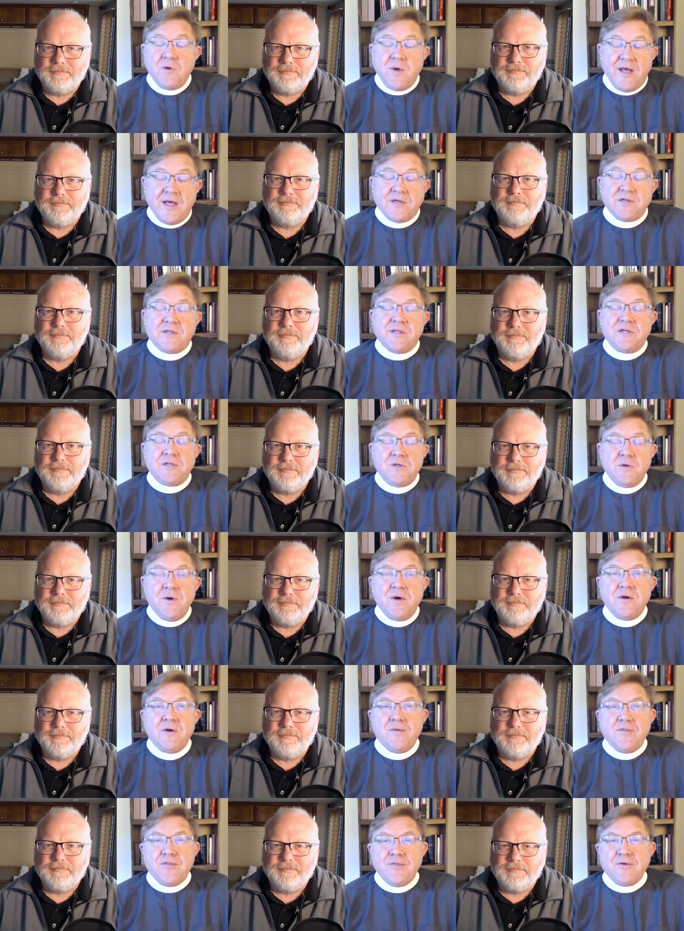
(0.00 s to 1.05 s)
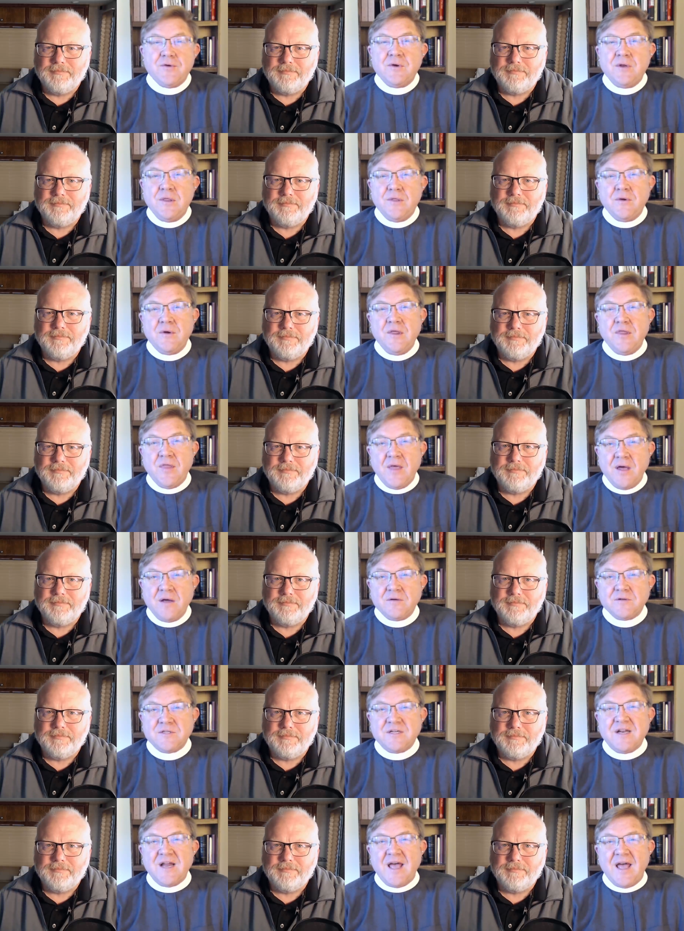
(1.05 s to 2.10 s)
Speaker 1: actually
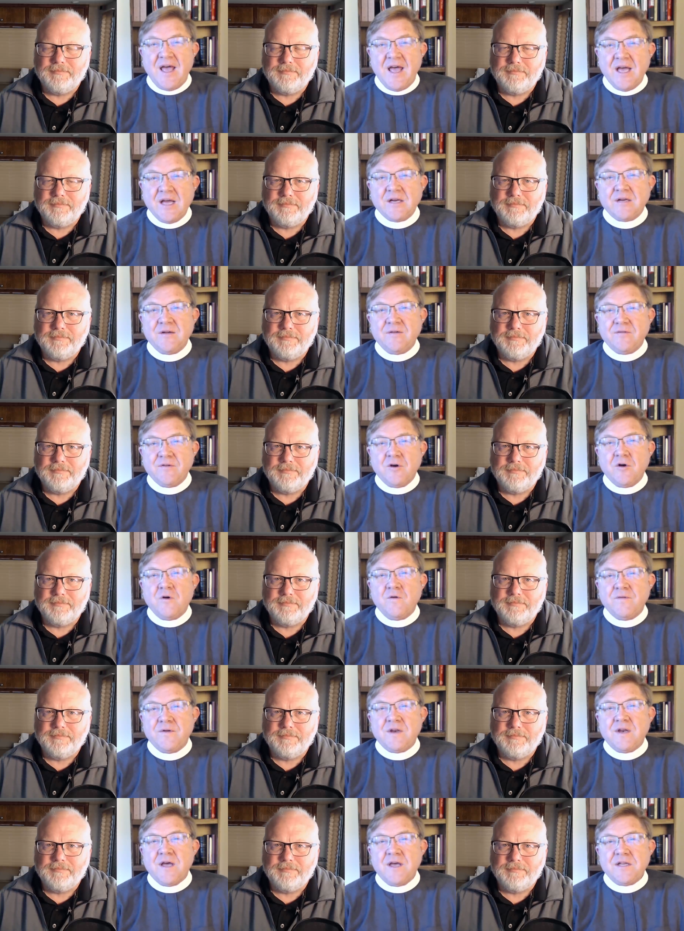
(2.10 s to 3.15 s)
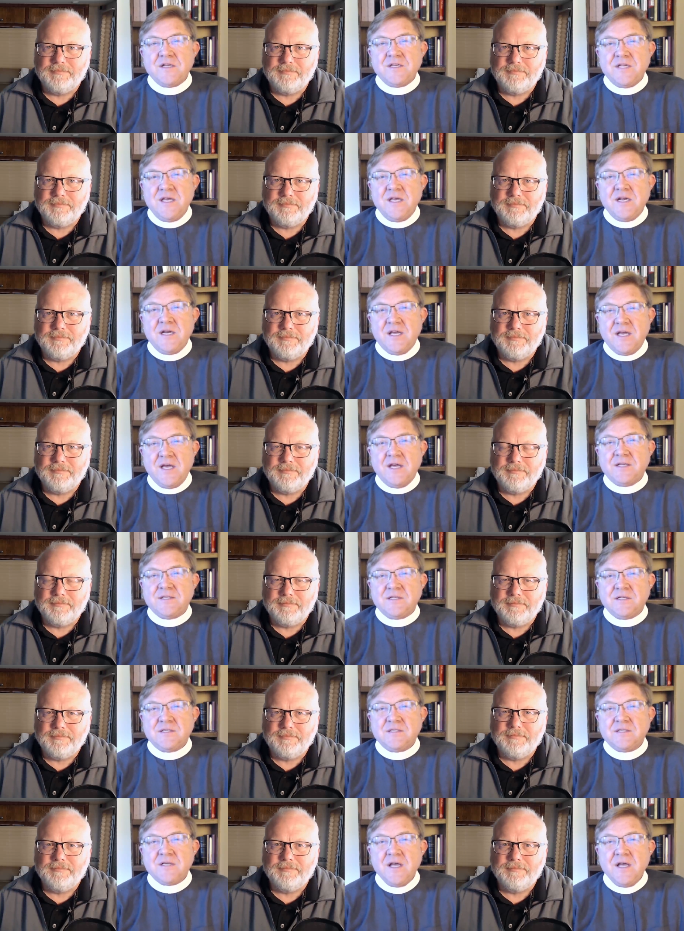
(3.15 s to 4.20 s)
233,000 active COVID-19
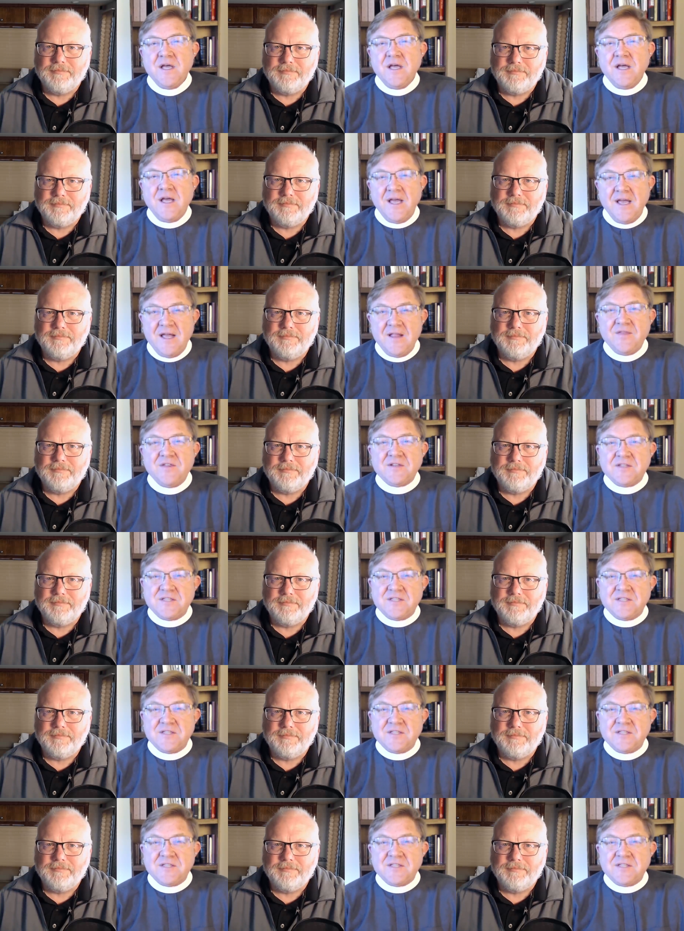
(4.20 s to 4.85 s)
cases in the